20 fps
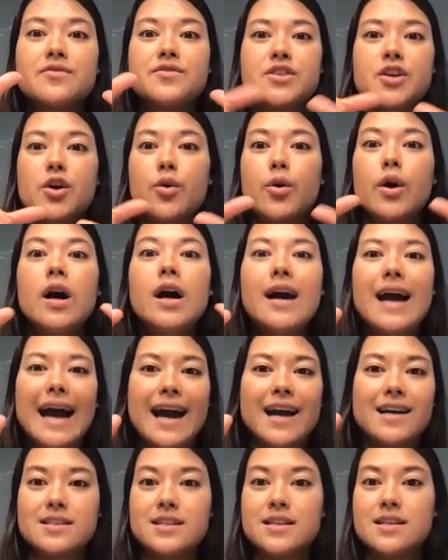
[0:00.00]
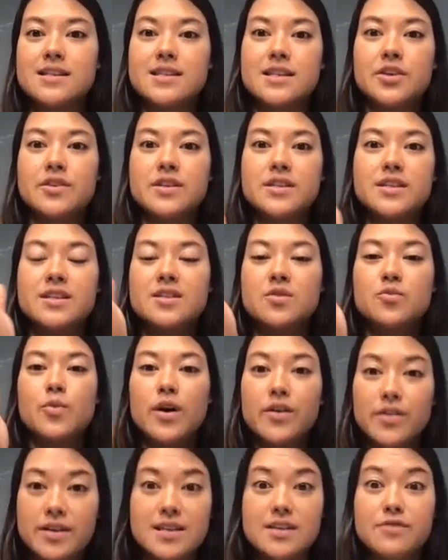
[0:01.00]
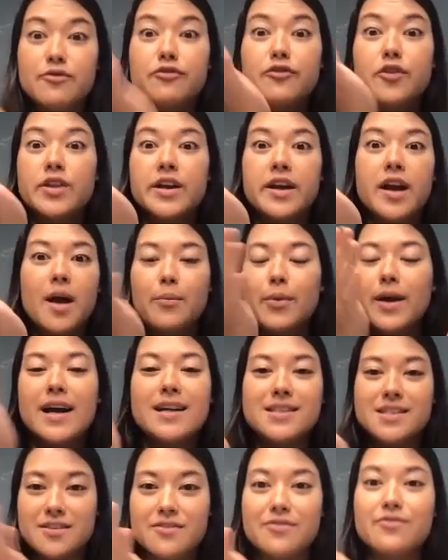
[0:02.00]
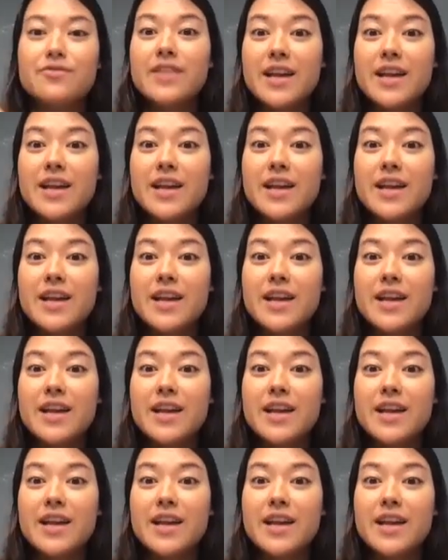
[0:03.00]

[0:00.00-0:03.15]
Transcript: So accidents, illnesses, and wellness, and fully comprehensive,